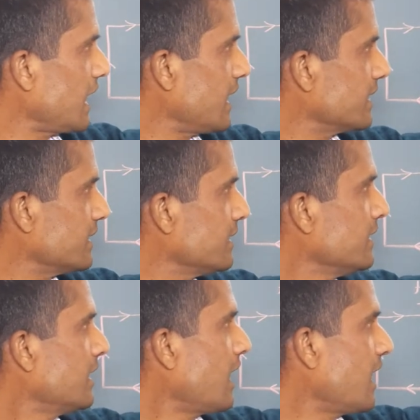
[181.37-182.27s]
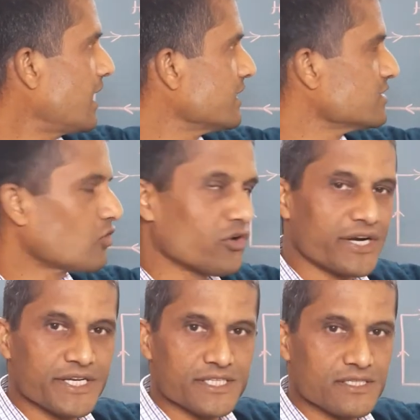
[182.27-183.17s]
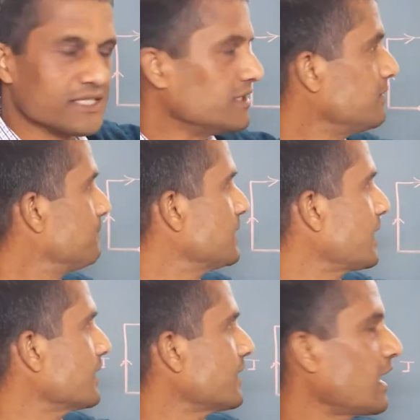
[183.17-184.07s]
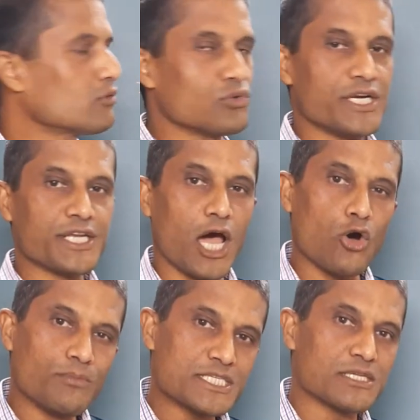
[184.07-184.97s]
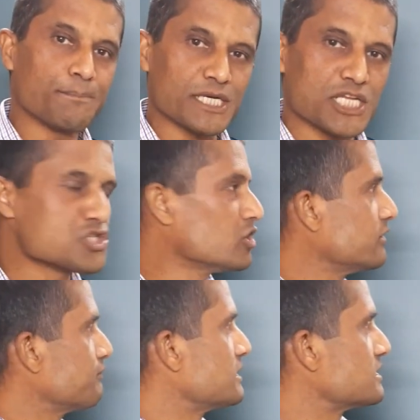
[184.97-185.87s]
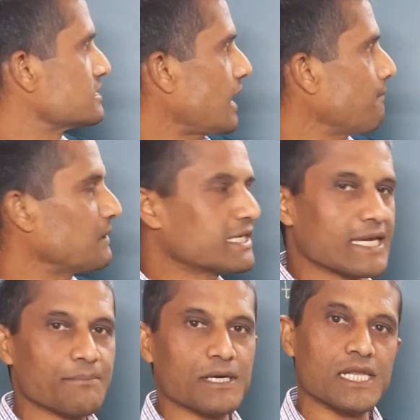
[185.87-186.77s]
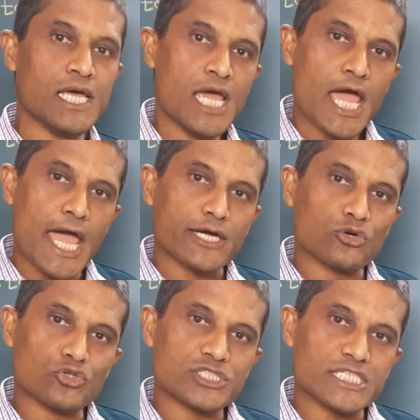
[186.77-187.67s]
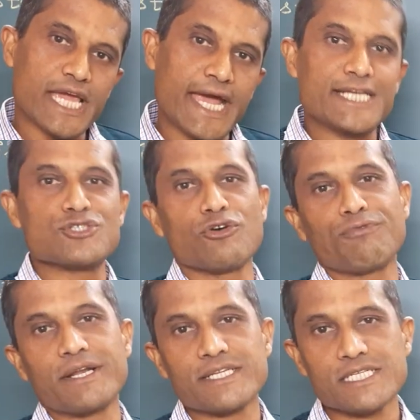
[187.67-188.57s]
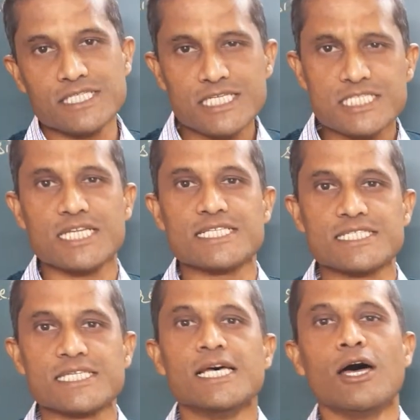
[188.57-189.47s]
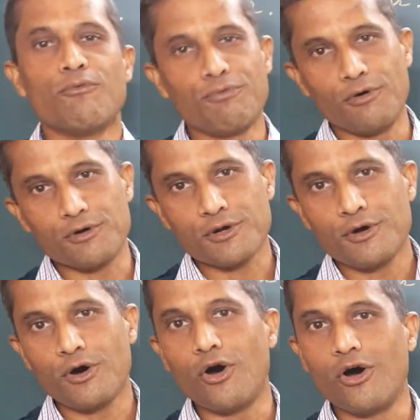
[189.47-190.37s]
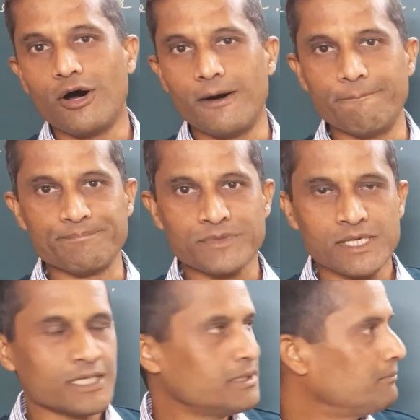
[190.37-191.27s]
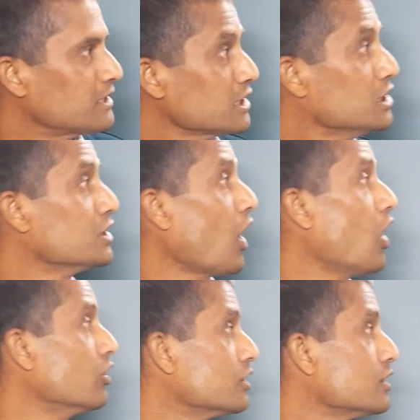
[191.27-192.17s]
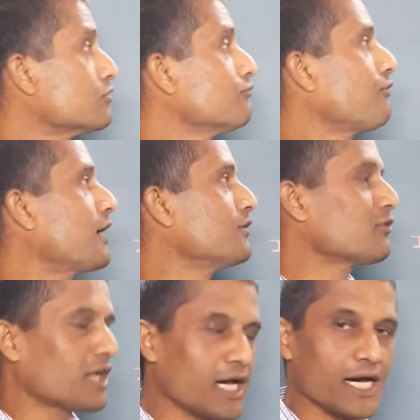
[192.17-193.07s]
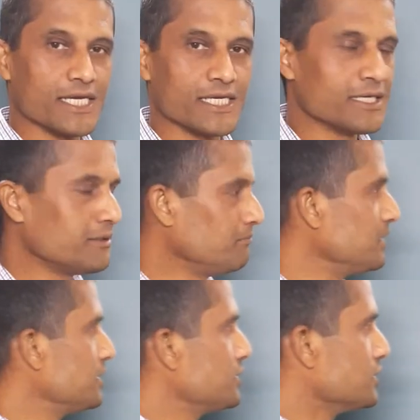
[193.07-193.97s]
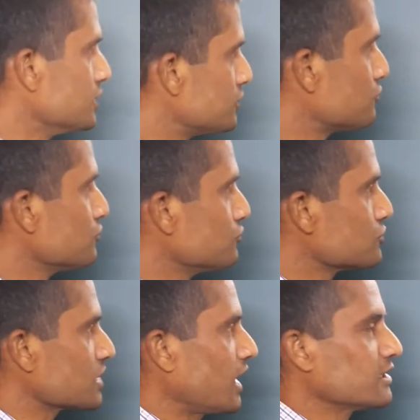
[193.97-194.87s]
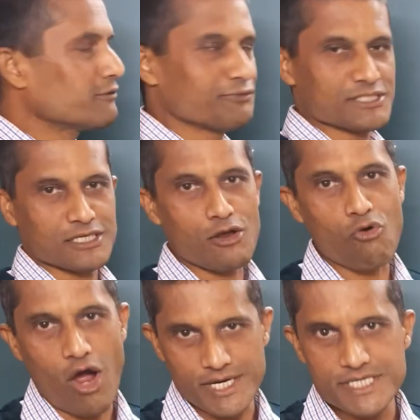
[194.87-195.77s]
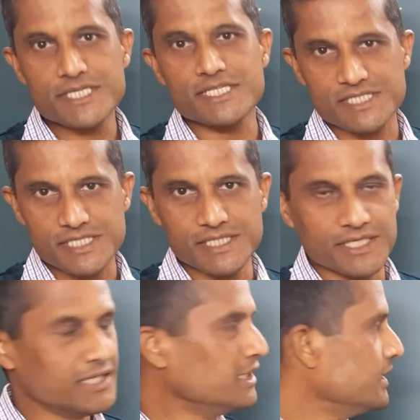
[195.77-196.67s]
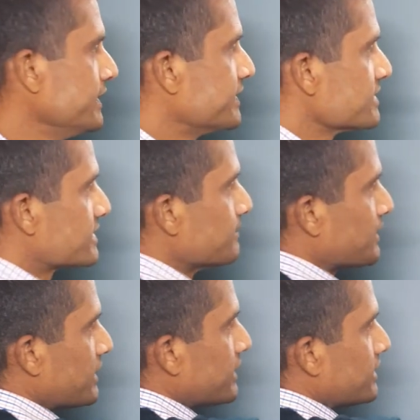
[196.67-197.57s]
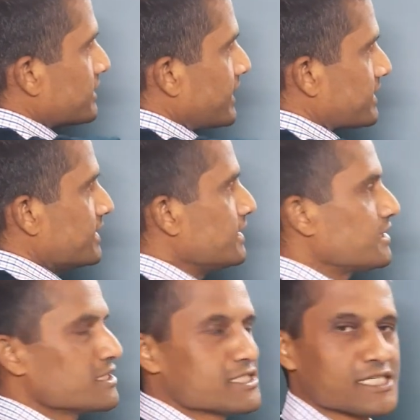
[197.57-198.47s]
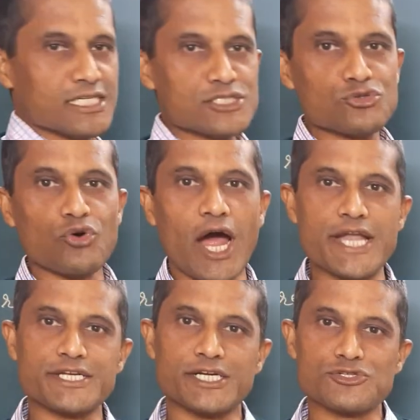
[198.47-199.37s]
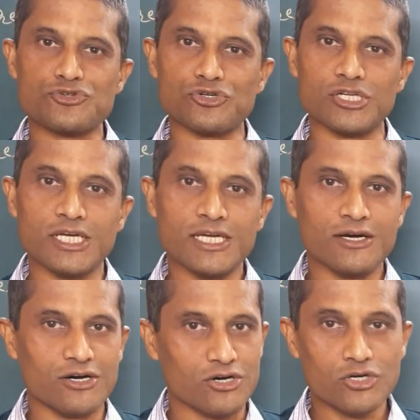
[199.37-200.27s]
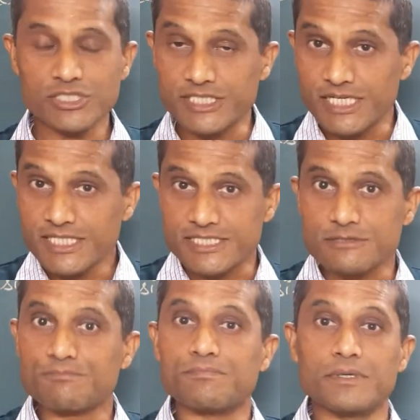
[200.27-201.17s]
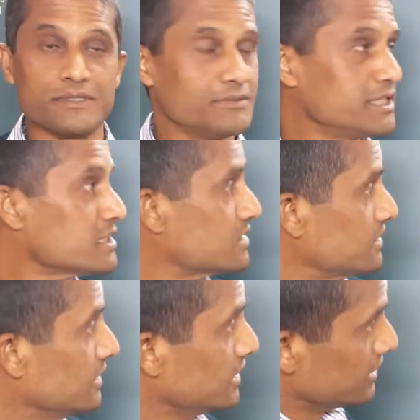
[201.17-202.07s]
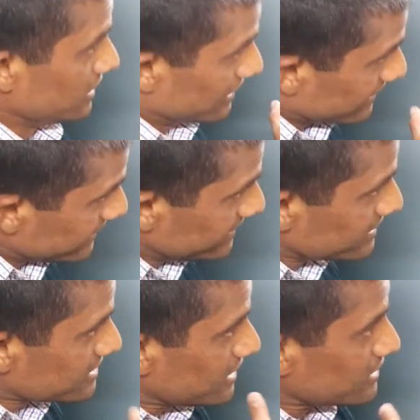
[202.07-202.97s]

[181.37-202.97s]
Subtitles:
I, R is already there. We can calculate how much the potential difference is applicable across the ends of a resistance 4 ohm. But in order to find out I, we need to use other physical quantities here. It is given here that heat is equal to 100 joule. Oh yes, it leads